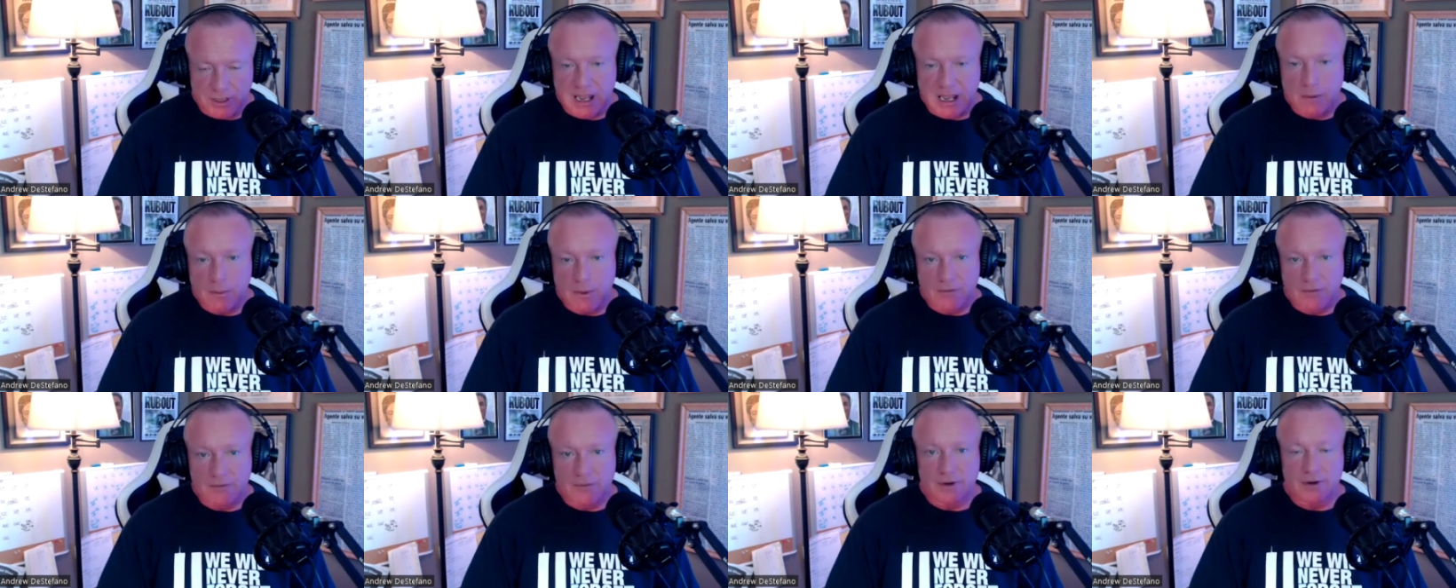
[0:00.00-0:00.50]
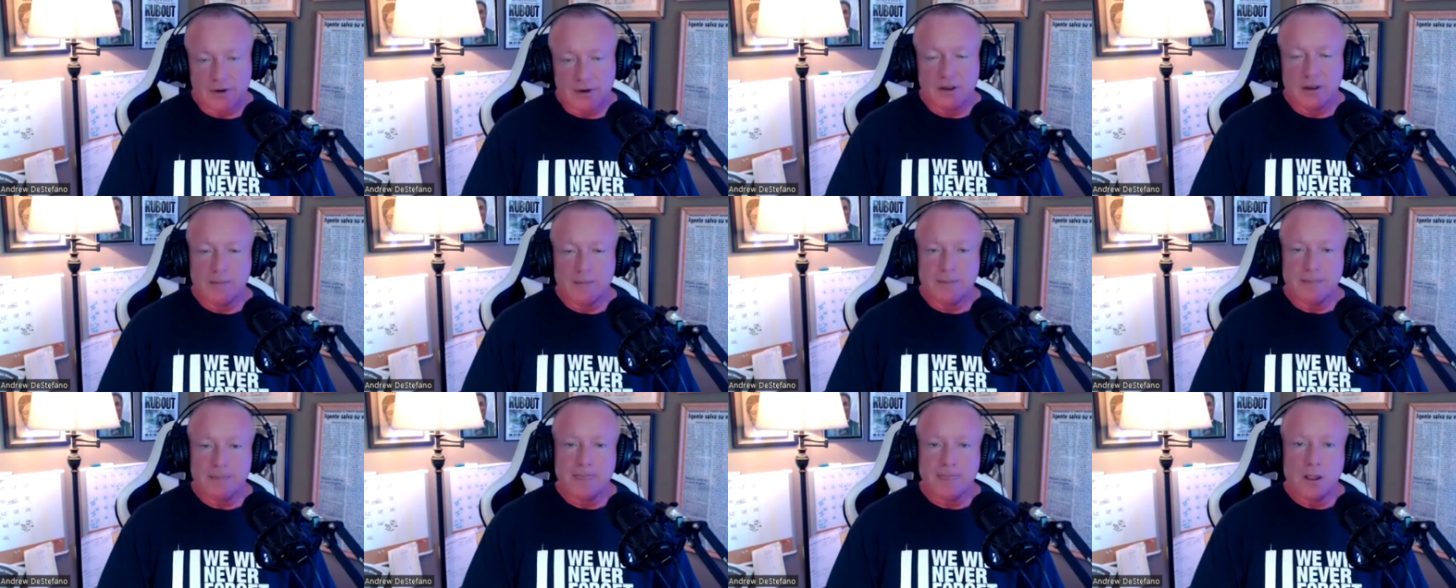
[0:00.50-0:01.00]
However,
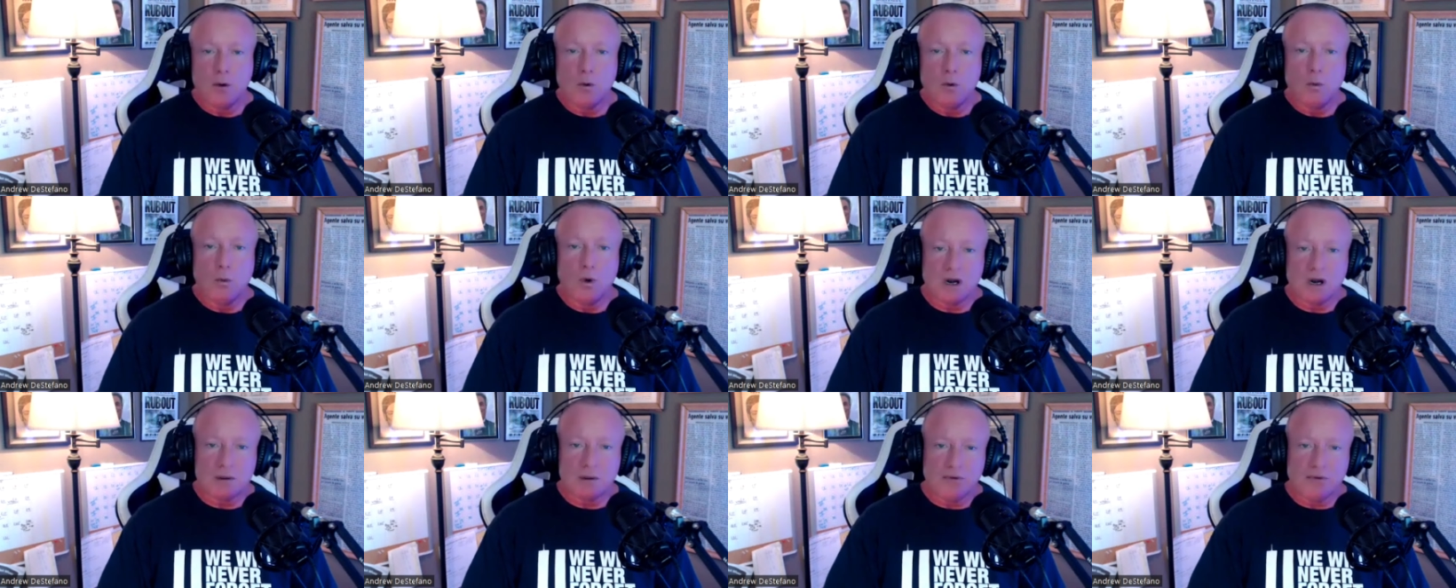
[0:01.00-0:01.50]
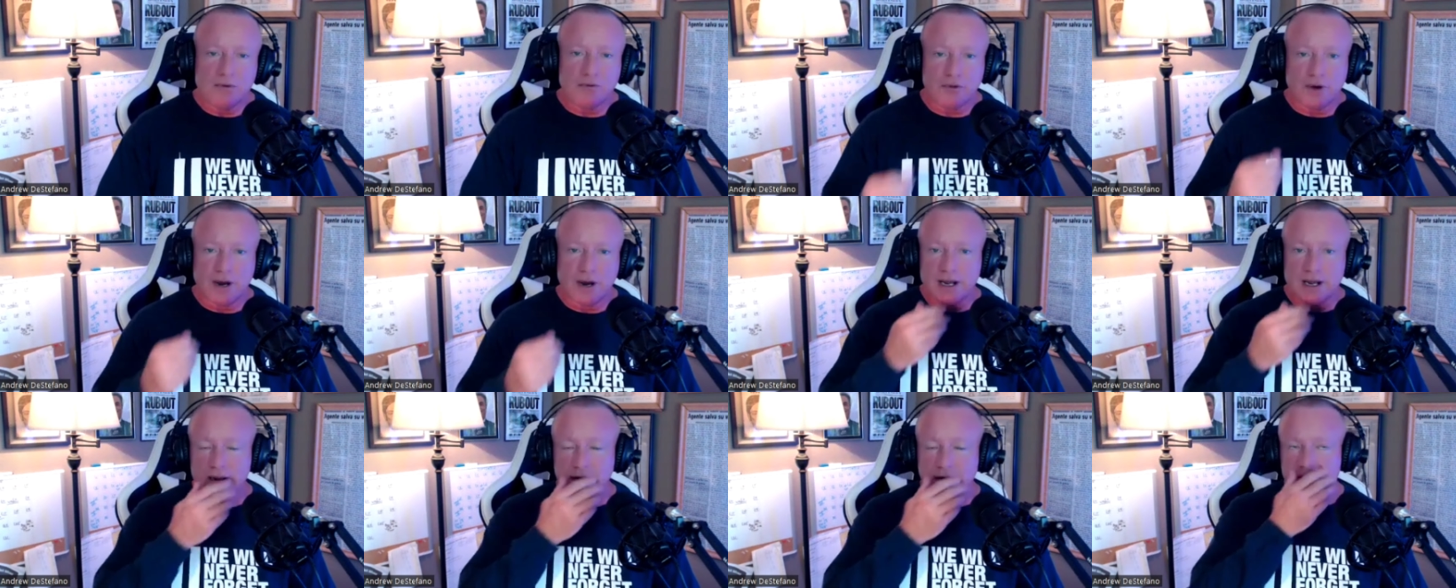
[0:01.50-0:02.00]
what I'm
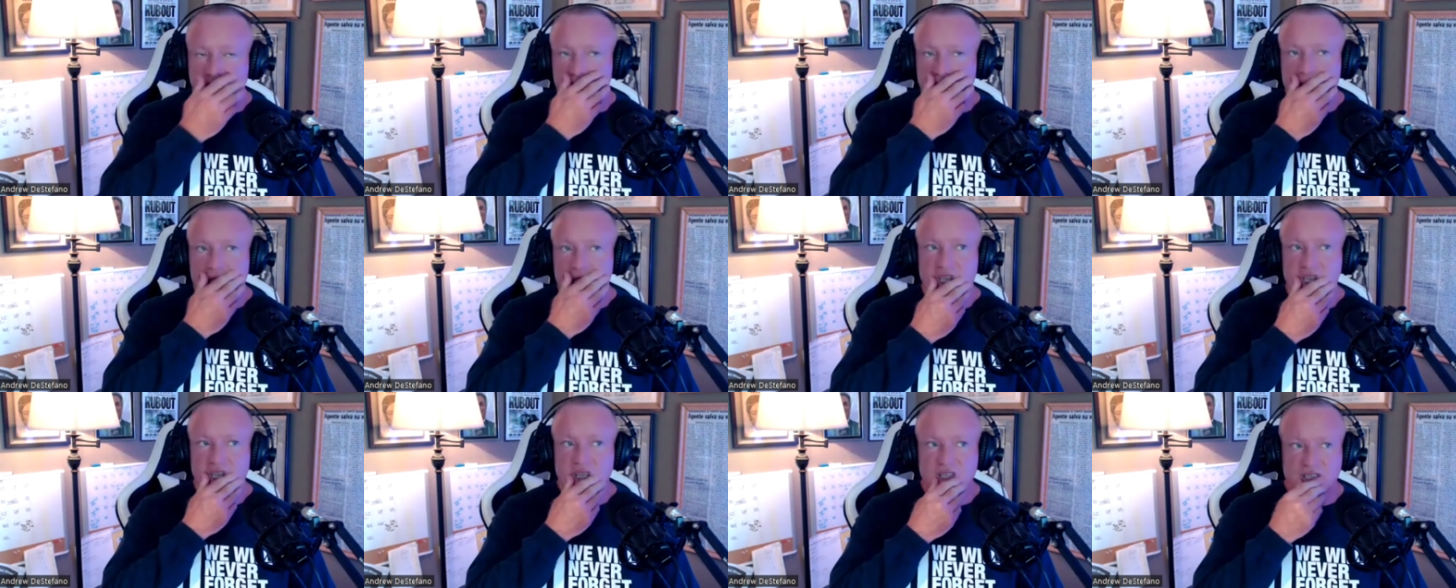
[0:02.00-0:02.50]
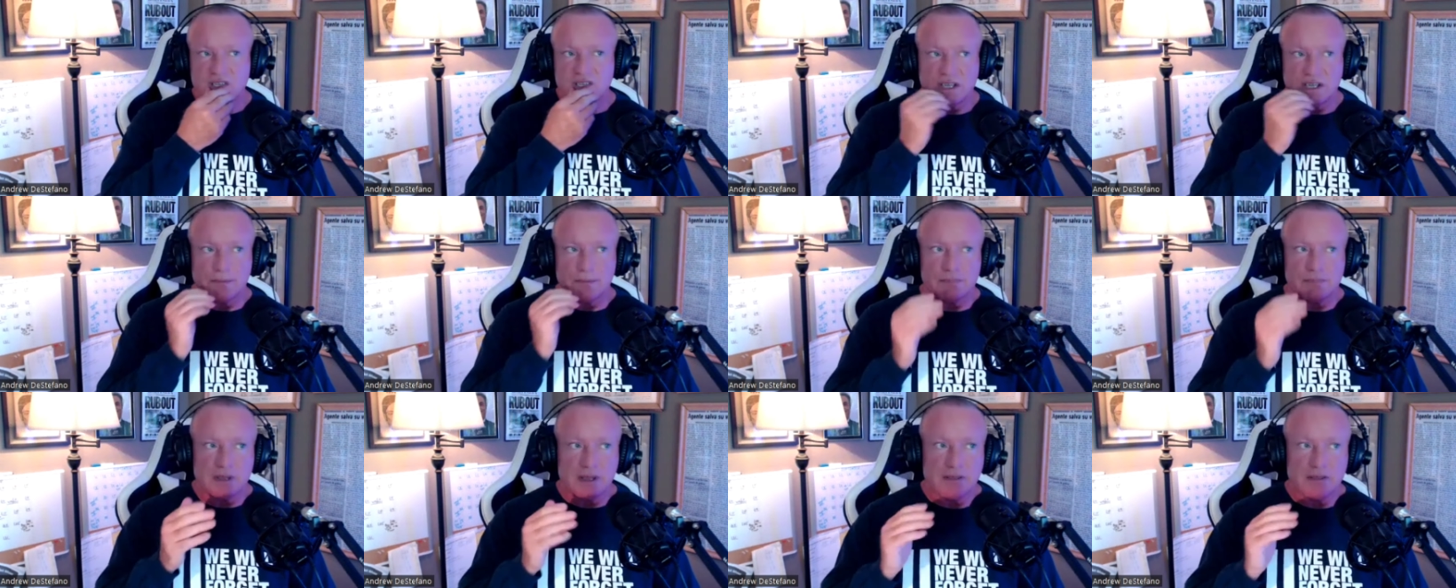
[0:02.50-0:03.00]
afraid of is
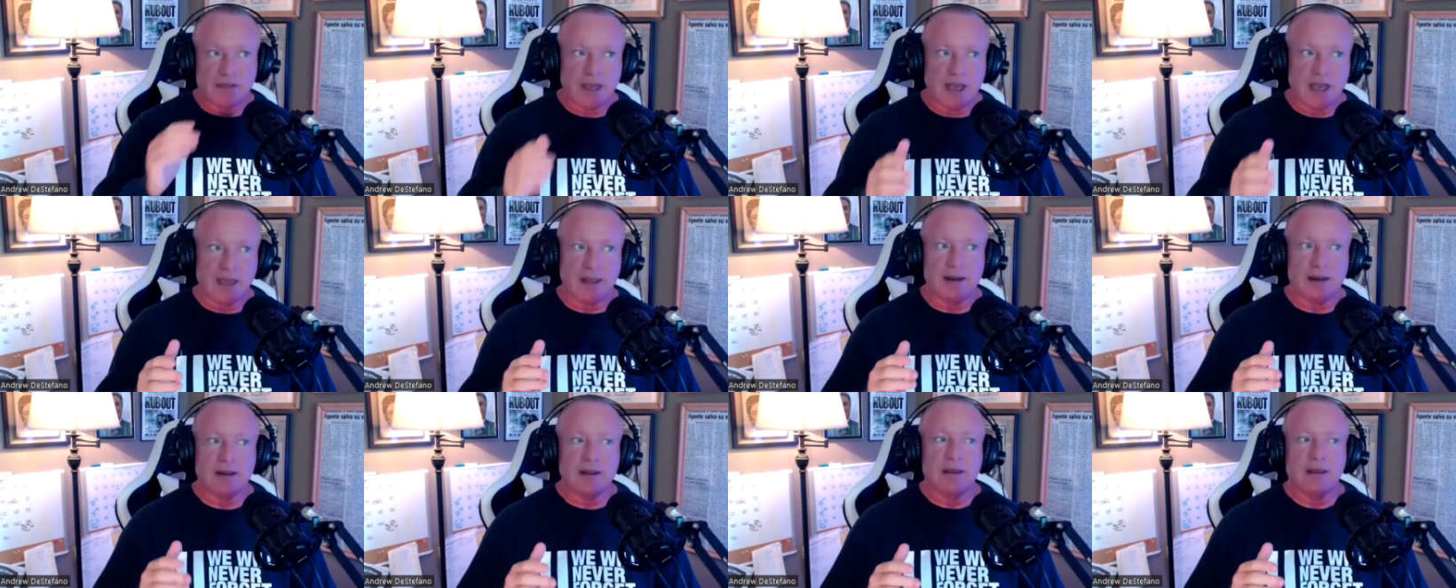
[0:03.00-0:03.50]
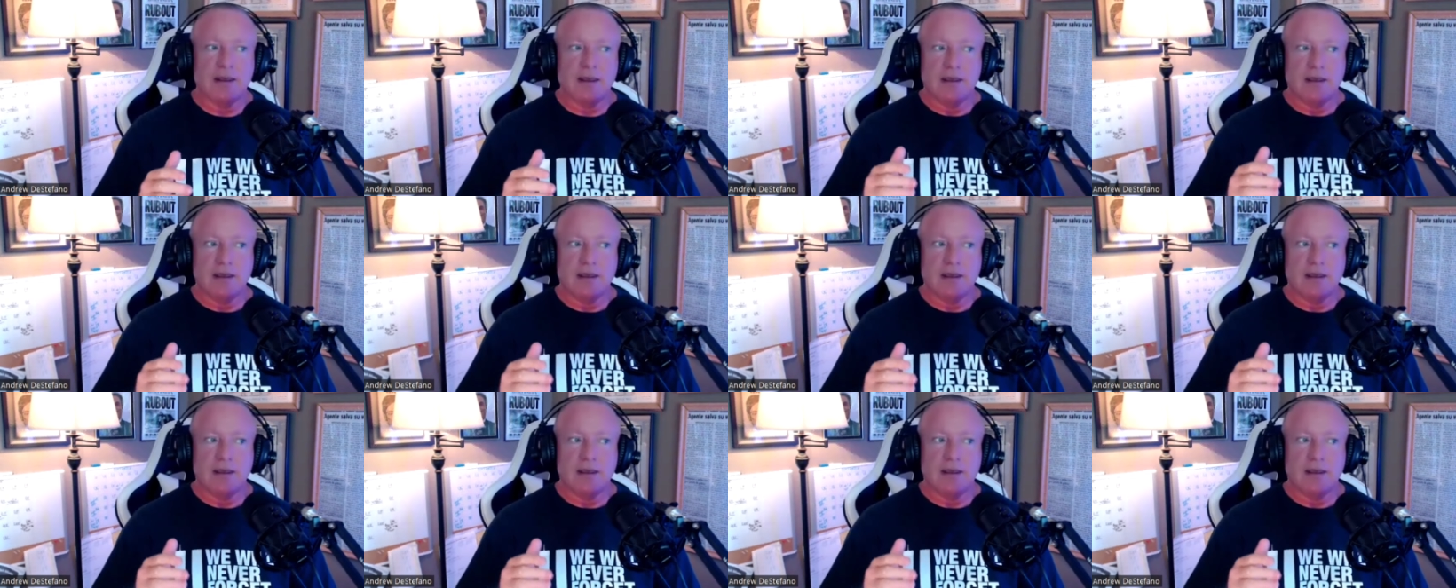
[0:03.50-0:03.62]
something that